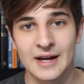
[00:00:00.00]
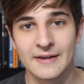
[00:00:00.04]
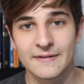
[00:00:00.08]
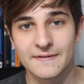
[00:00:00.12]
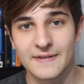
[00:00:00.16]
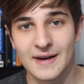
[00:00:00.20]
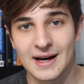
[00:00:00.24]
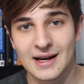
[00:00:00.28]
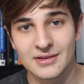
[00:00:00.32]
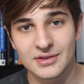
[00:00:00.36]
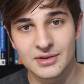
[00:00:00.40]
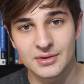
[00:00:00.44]

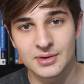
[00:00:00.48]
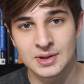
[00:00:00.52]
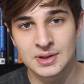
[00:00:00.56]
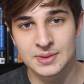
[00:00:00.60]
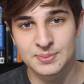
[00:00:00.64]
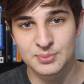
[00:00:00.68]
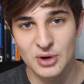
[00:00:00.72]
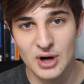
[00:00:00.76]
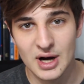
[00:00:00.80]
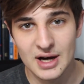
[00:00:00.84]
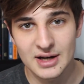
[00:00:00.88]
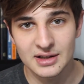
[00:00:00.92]
find this
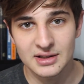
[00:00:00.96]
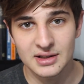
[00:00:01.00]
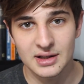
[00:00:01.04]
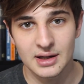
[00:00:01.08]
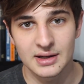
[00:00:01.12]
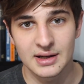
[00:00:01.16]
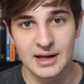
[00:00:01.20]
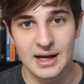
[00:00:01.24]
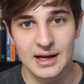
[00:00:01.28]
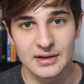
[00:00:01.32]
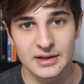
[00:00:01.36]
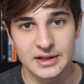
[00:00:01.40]
product
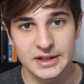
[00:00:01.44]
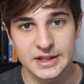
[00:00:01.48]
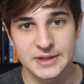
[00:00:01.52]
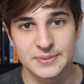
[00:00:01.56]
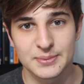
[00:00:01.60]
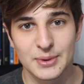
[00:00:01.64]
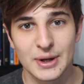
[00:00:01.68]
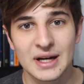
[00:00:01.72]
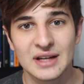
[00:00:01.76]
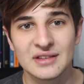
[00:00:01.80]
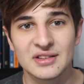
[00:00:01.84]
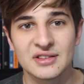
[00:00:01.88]
on
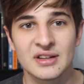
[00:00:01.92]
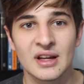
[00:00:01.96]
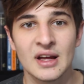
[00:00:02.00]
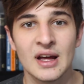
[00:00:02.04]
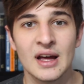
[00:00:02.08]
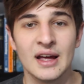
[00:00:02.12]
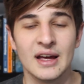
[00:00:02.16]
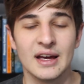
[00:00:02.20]
AliExpress